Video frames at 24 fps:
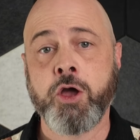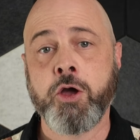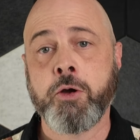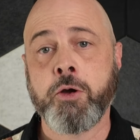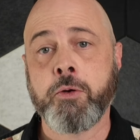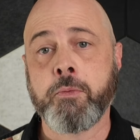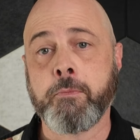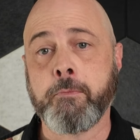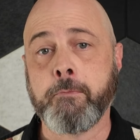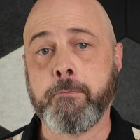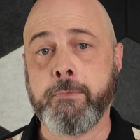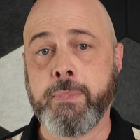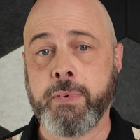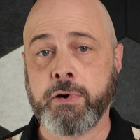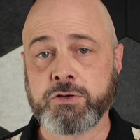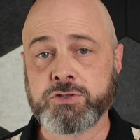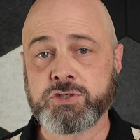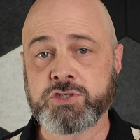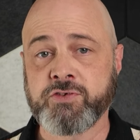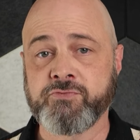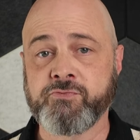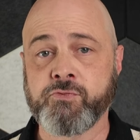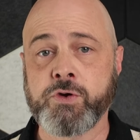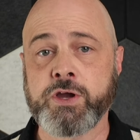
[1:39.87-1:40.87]
most
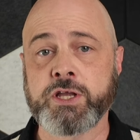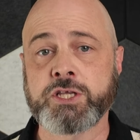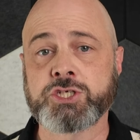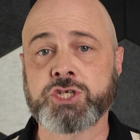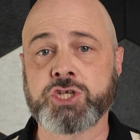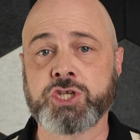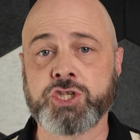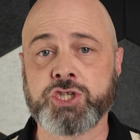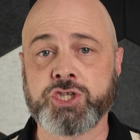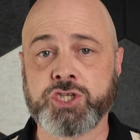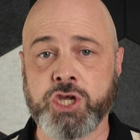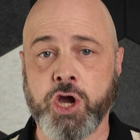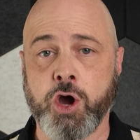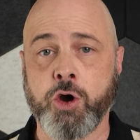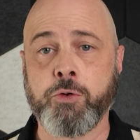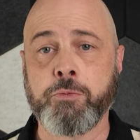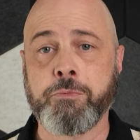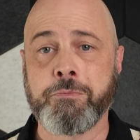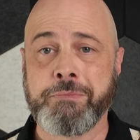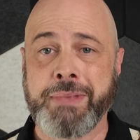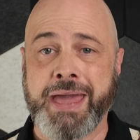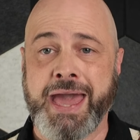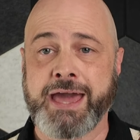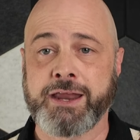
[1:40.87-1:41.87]
of which don't
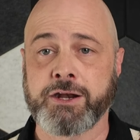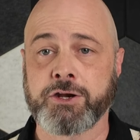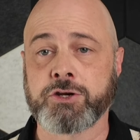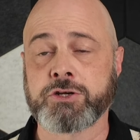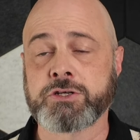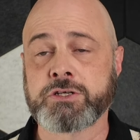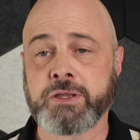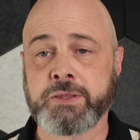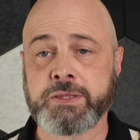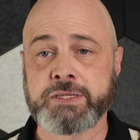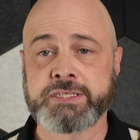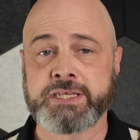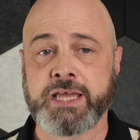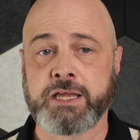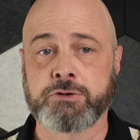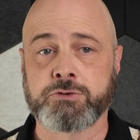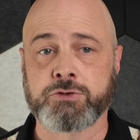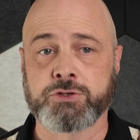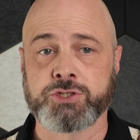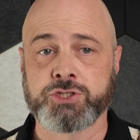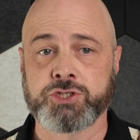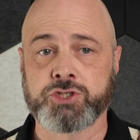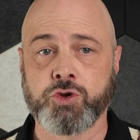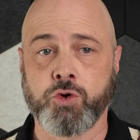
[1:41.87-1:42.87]
matter to the central
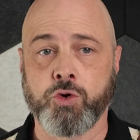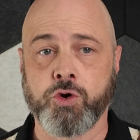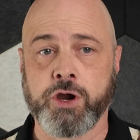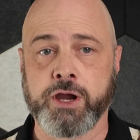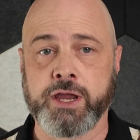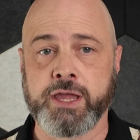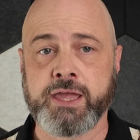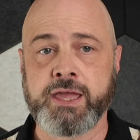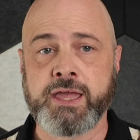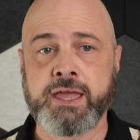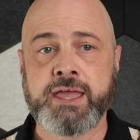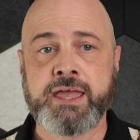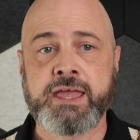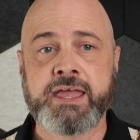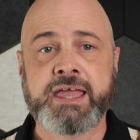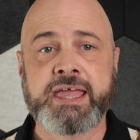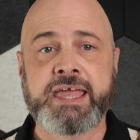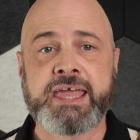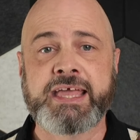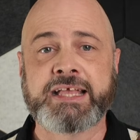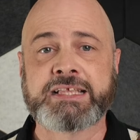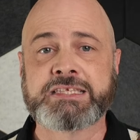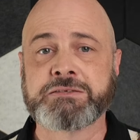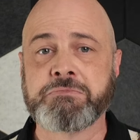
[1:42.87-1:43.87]
story.
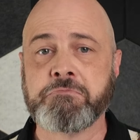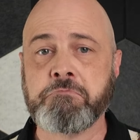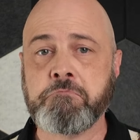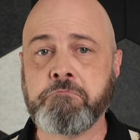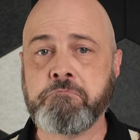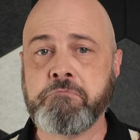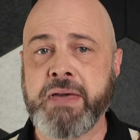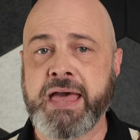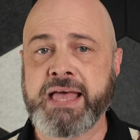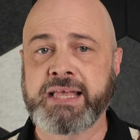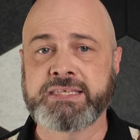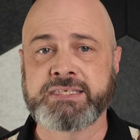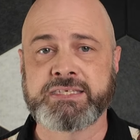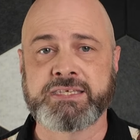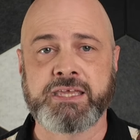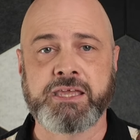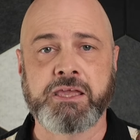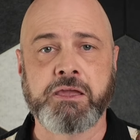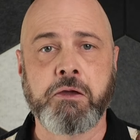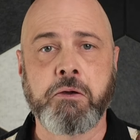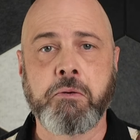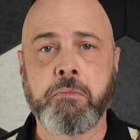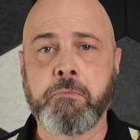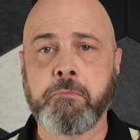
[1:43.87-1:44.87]
It's messy,
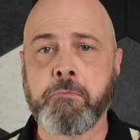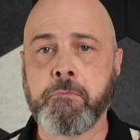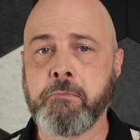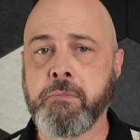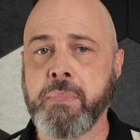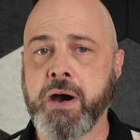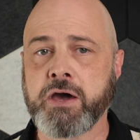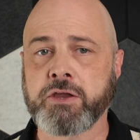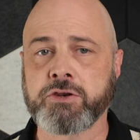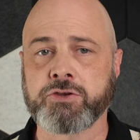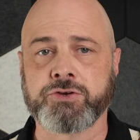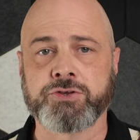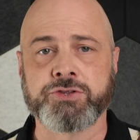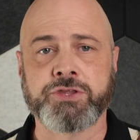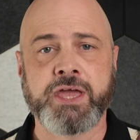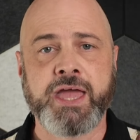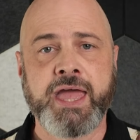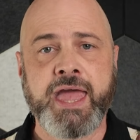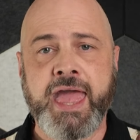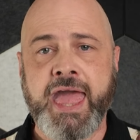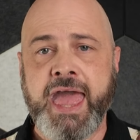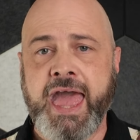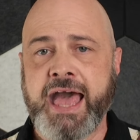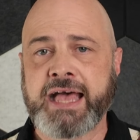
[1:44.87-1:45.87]
muddled,
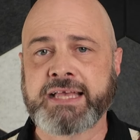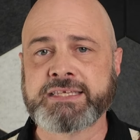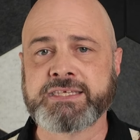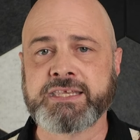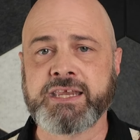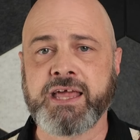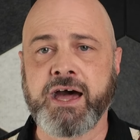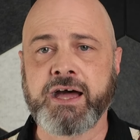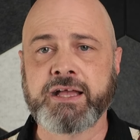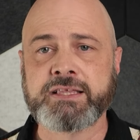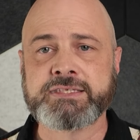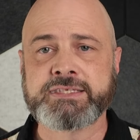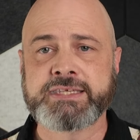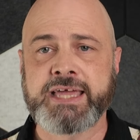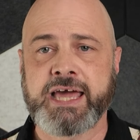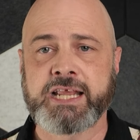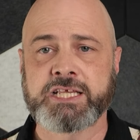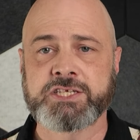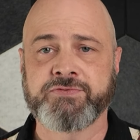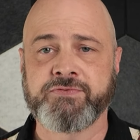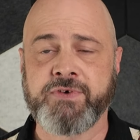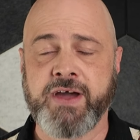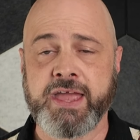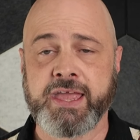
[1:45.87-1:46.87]
has an
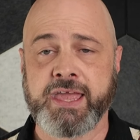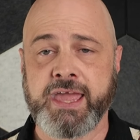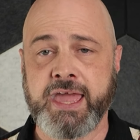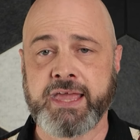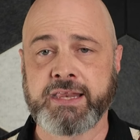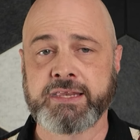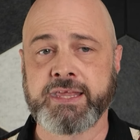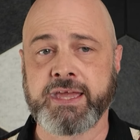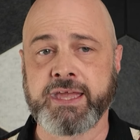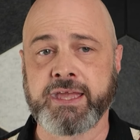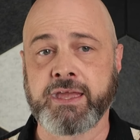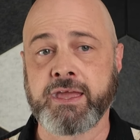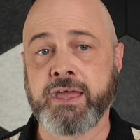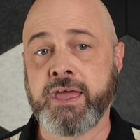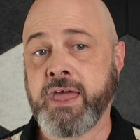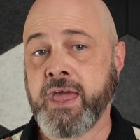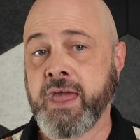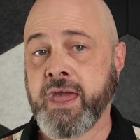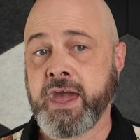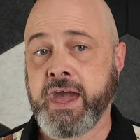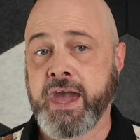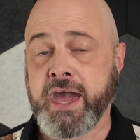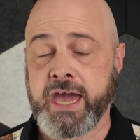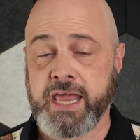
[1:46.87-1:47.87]
unsatisfying ending,
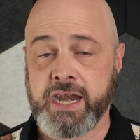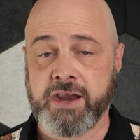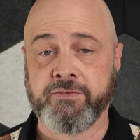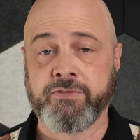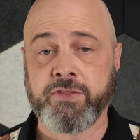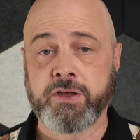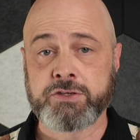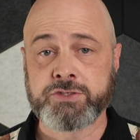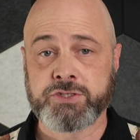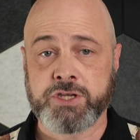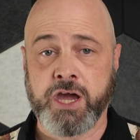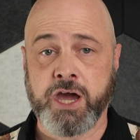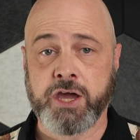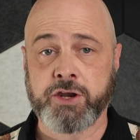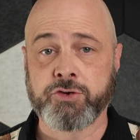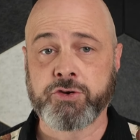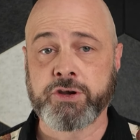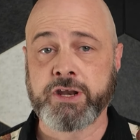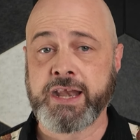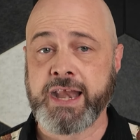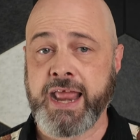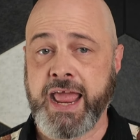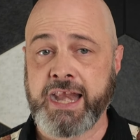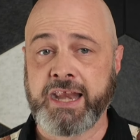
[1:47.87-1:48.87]
and of those
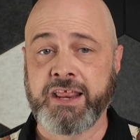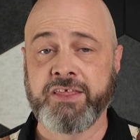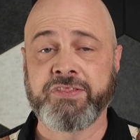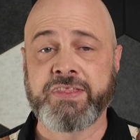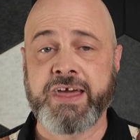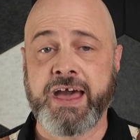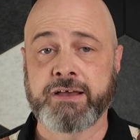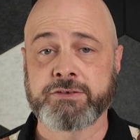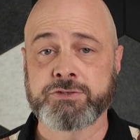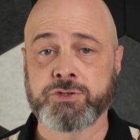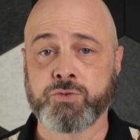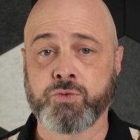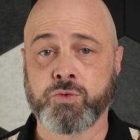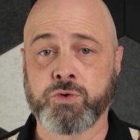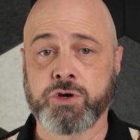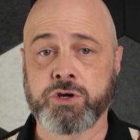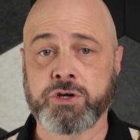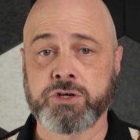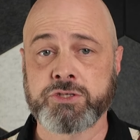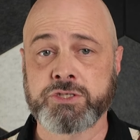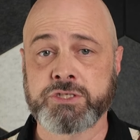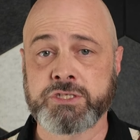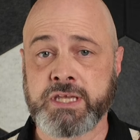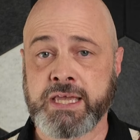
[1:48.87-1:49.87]
180,000 words,